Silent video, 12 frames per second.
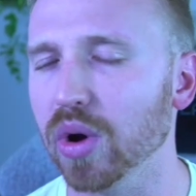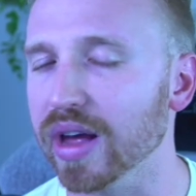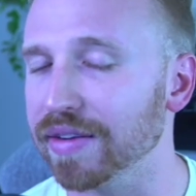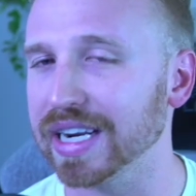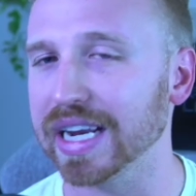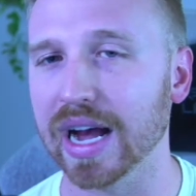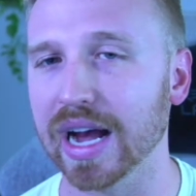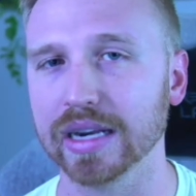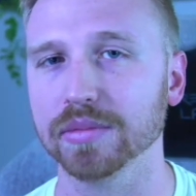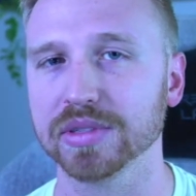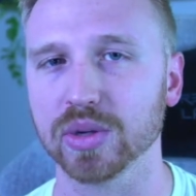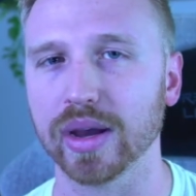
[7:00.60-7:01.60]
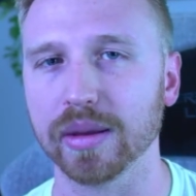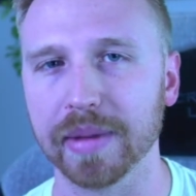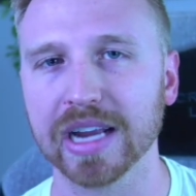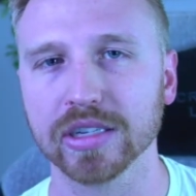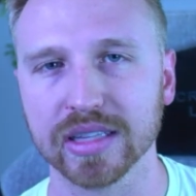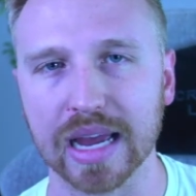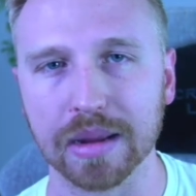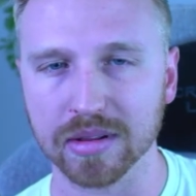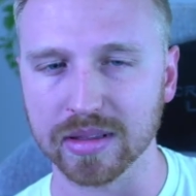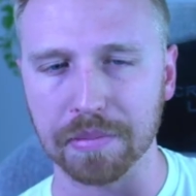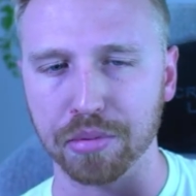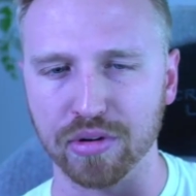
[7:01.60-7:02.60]
any items, so I imagine
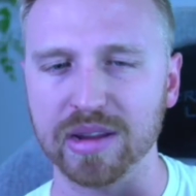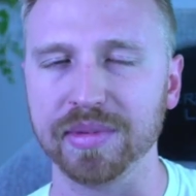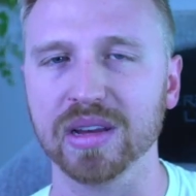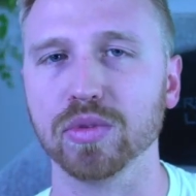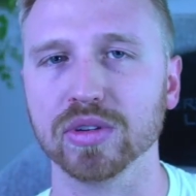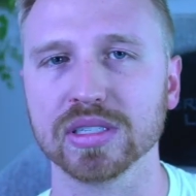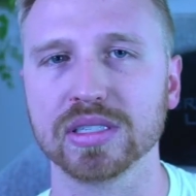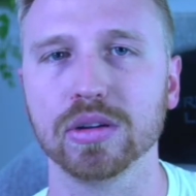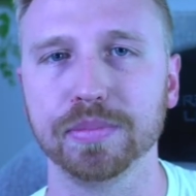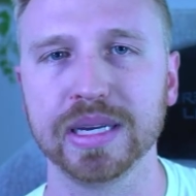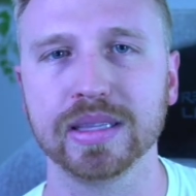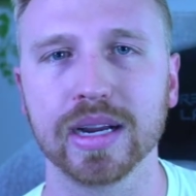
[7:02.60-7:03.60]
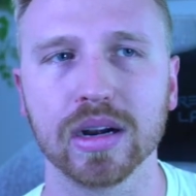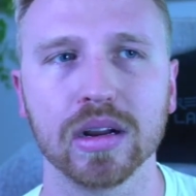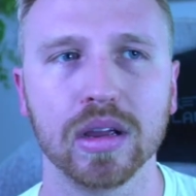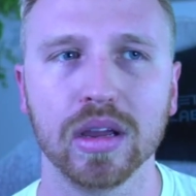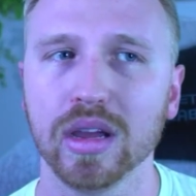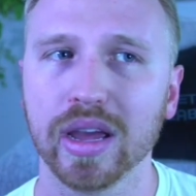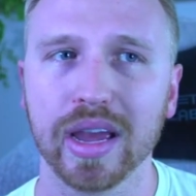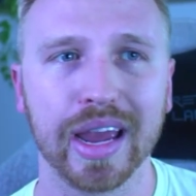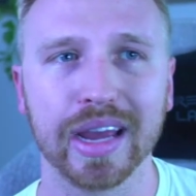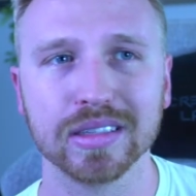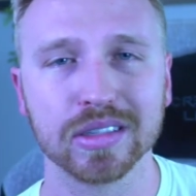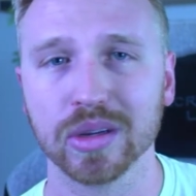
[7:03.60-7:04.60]
that premium will still be there.
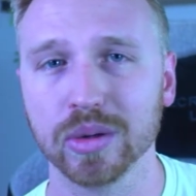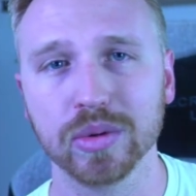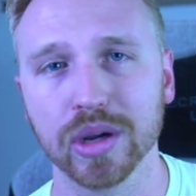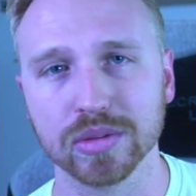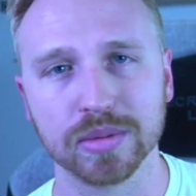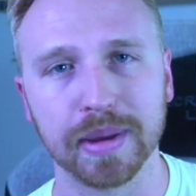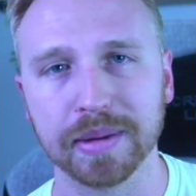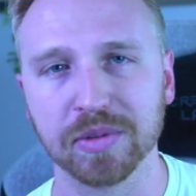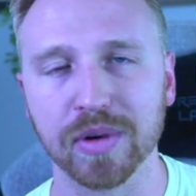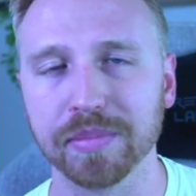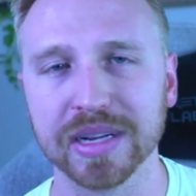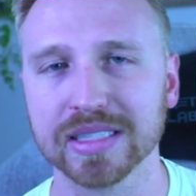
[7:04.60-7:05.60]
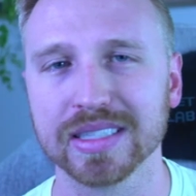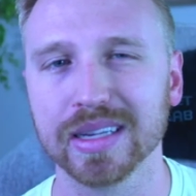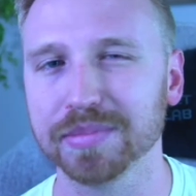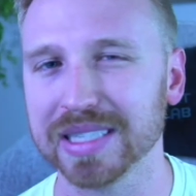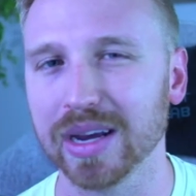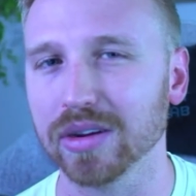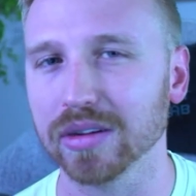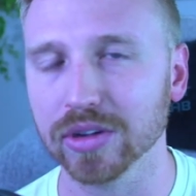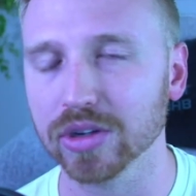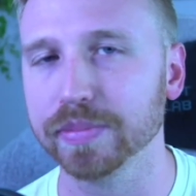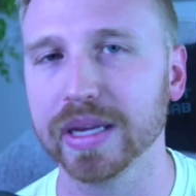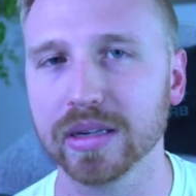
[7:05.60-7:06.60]
And who knows, maybe Remnants dips down a little
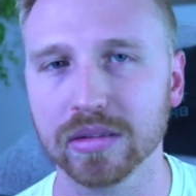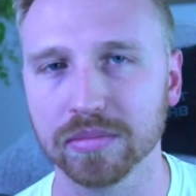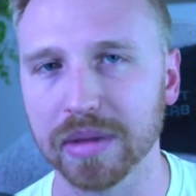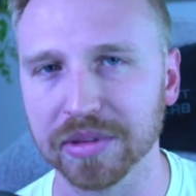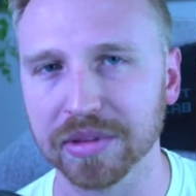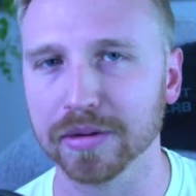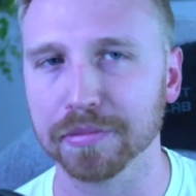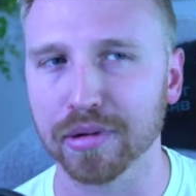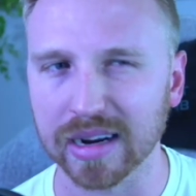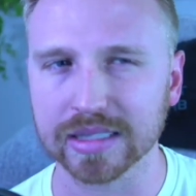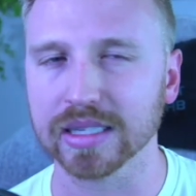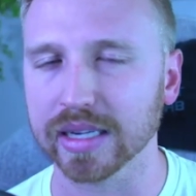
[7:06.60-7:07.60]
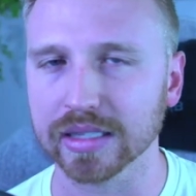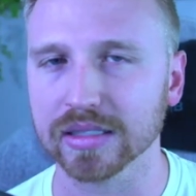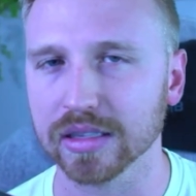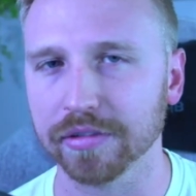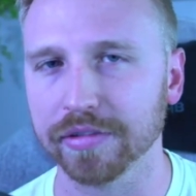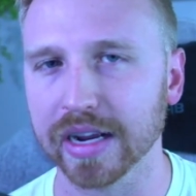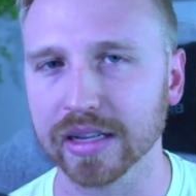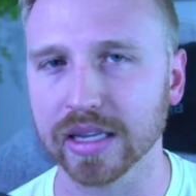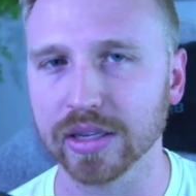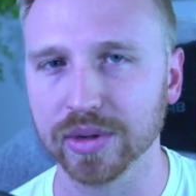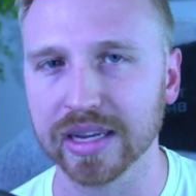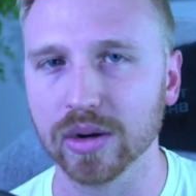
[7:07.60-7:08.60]
bit. Maybe they're pricing into the fact that
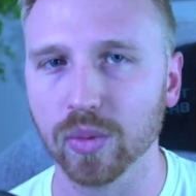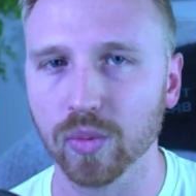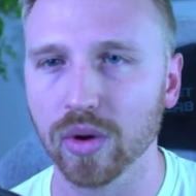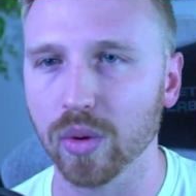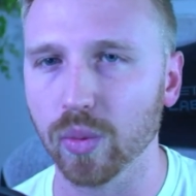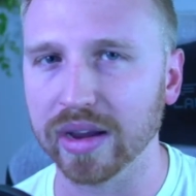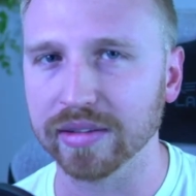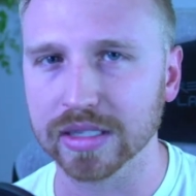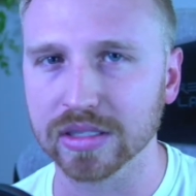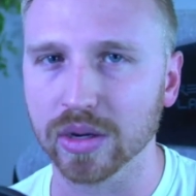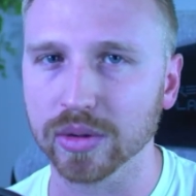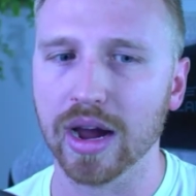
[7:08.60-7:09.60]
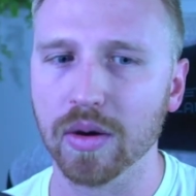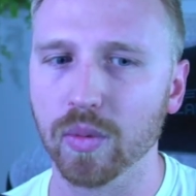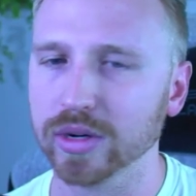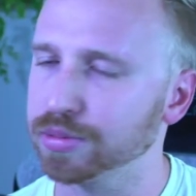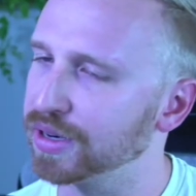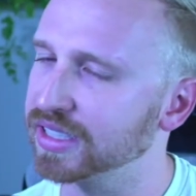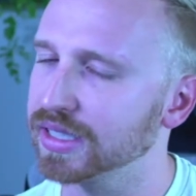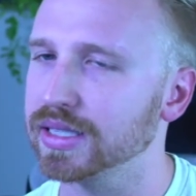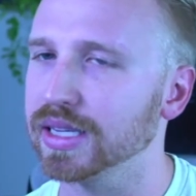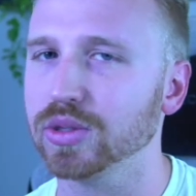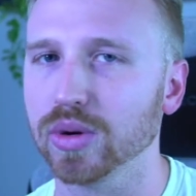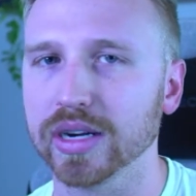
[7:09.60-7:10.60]
you get a whitelist token, which brings us
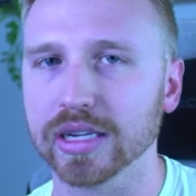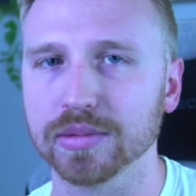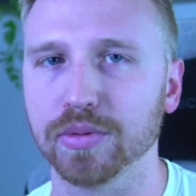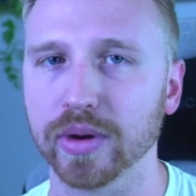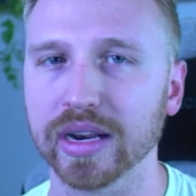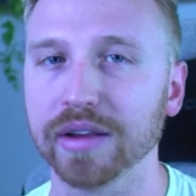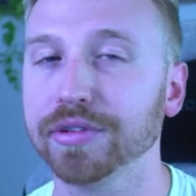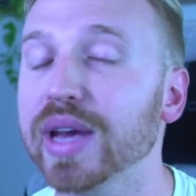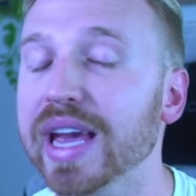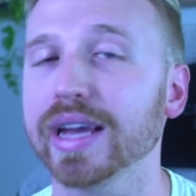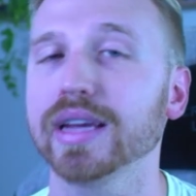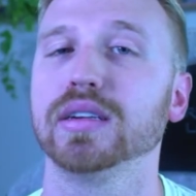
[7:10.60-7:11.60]
into our next point. If you can't